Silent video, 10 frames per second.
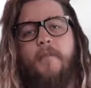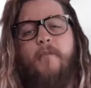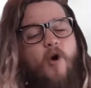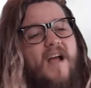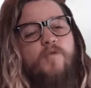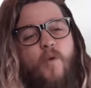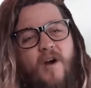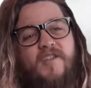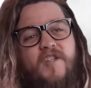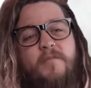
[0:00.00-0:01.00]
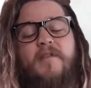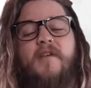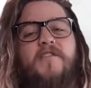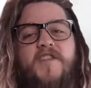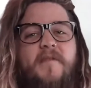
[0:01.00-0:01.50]
And Boaz wanted to, but
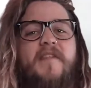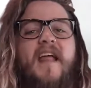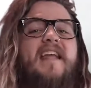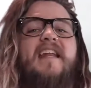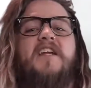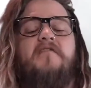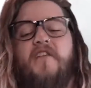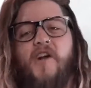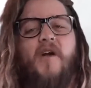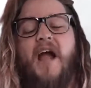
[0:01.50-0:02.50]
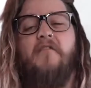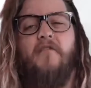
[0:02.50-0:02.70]
there's something that he needed to figure out